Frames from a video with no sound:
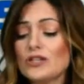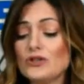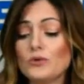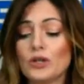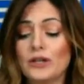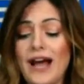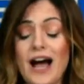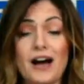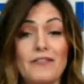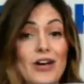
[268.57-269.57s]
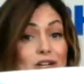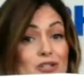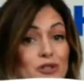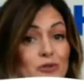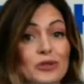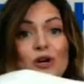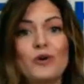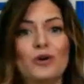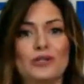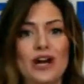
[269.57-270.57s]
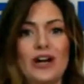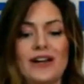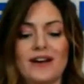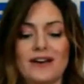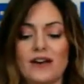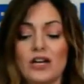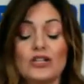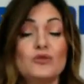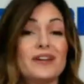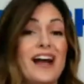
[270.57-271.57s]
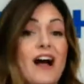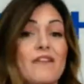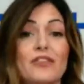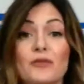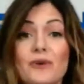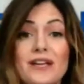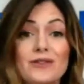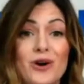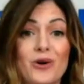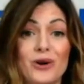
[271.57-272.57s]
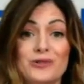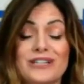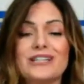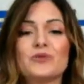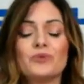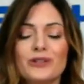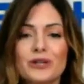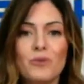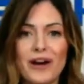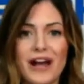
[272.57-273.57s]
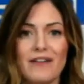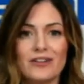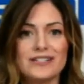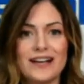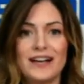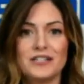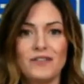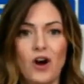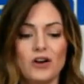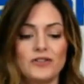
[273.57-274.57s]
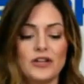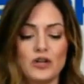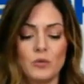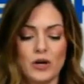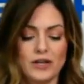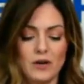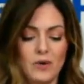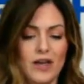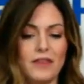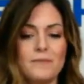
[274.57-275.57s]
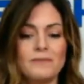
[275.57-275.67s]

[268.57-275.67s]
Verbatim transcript: You could have two logos on here. You could have three logos. It's really whatever size of art that you're working with.